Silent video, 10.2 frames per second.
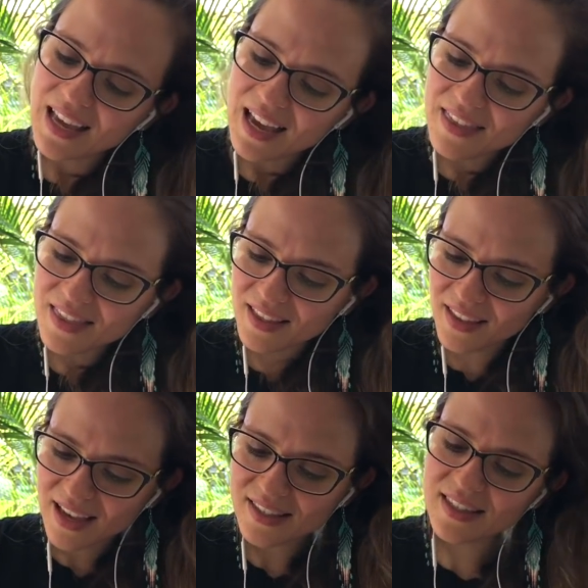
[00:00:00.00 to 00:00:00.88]
think the
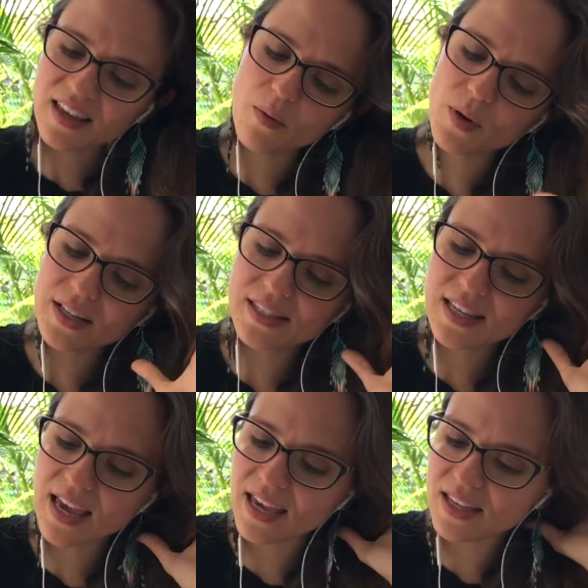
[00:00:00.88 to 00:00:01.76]
last thing I want to
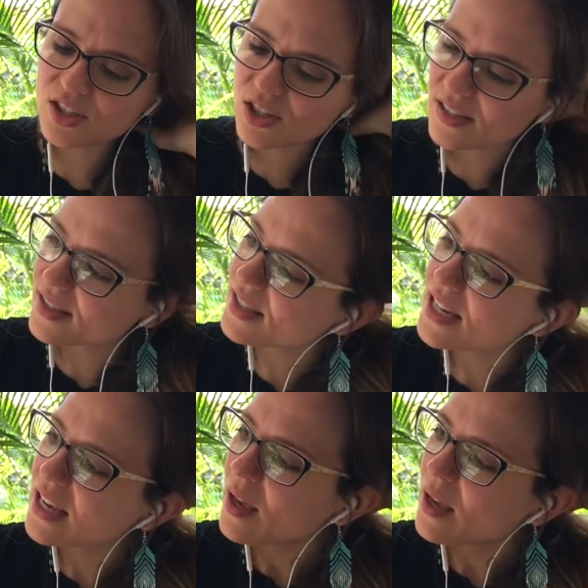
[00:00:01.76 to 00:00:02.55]
say is just